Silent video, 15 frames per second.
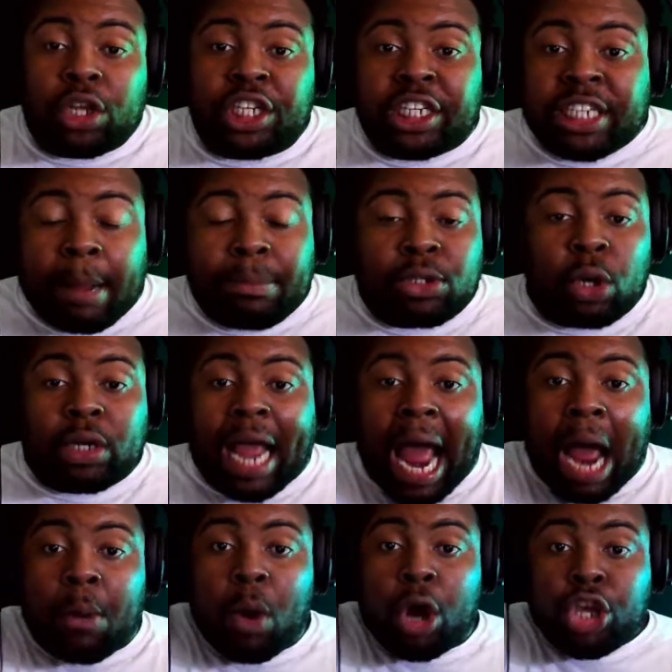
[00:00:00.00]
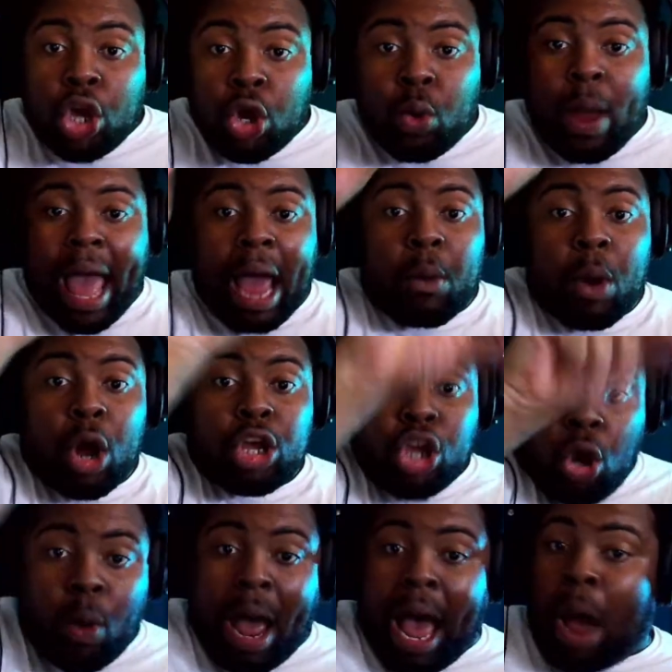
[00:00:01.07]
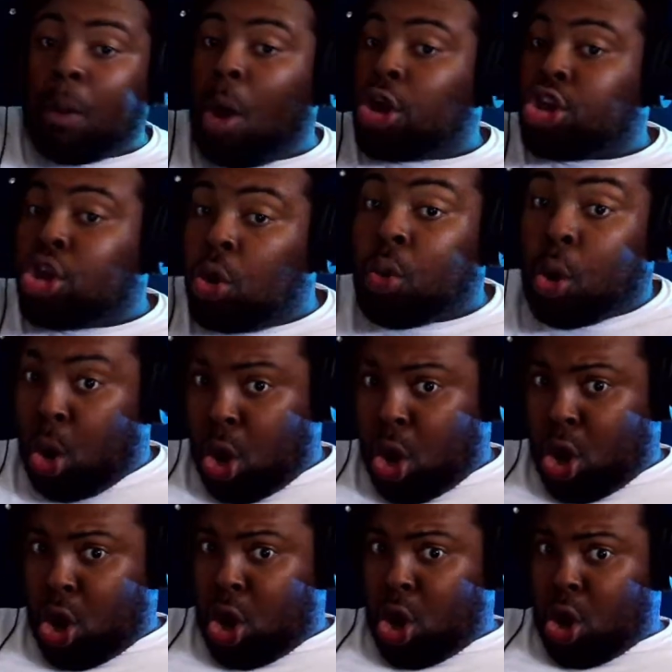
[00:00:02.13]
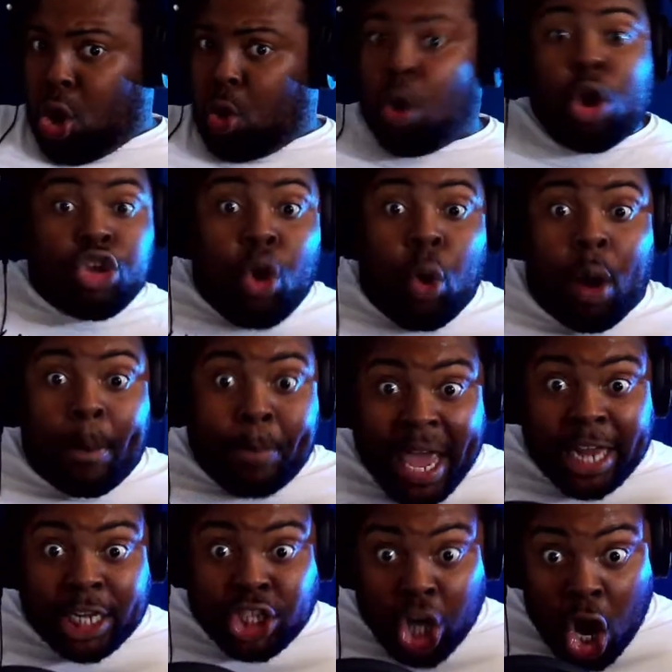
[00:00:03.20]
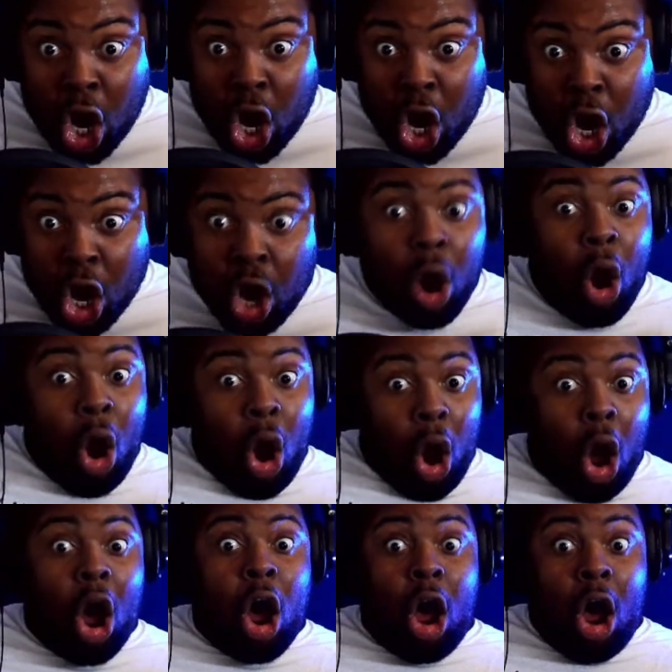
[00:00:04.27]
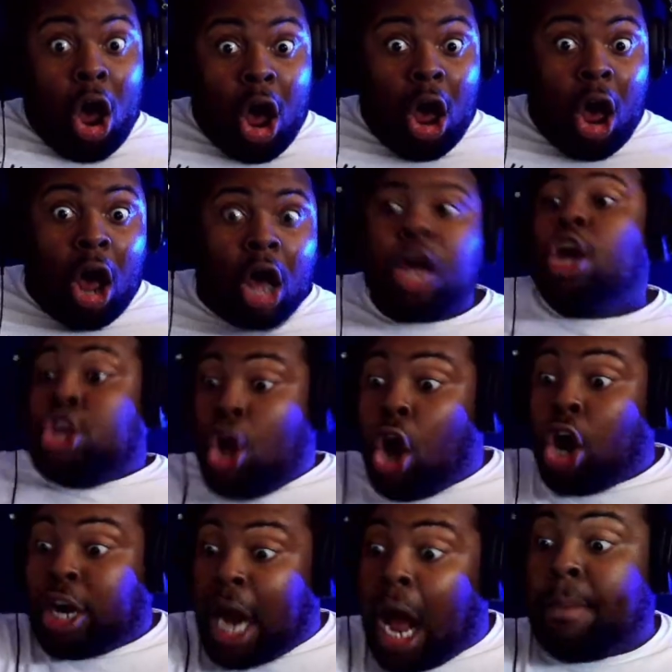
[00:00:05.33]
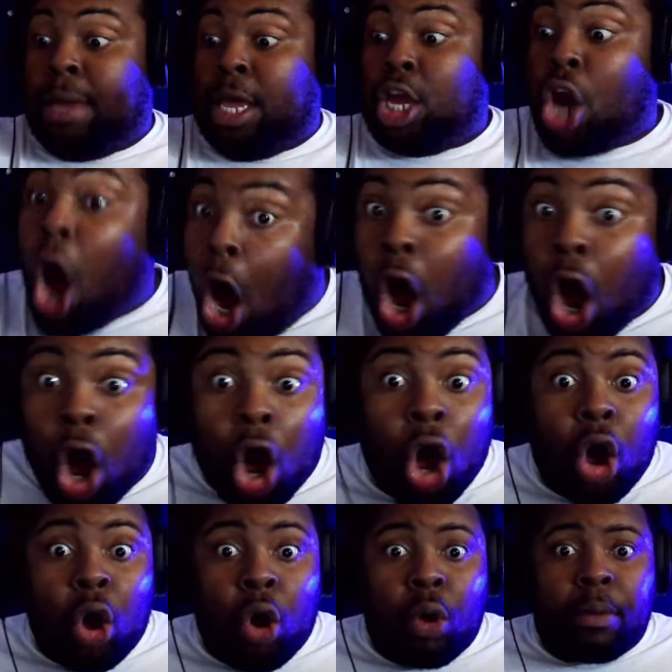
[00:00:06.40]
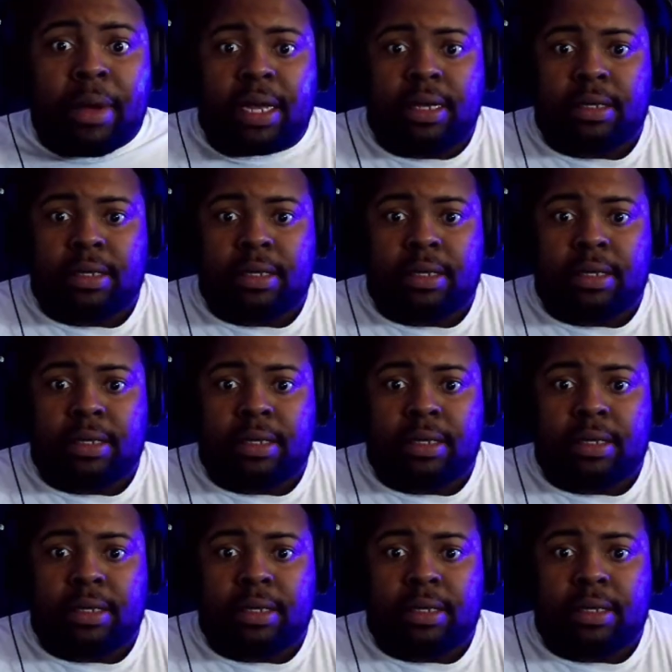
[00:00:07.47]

to the shop and store like, I want you, I want you, I want you. Ooh, you a pitcher. Uh-huh, you're coming home.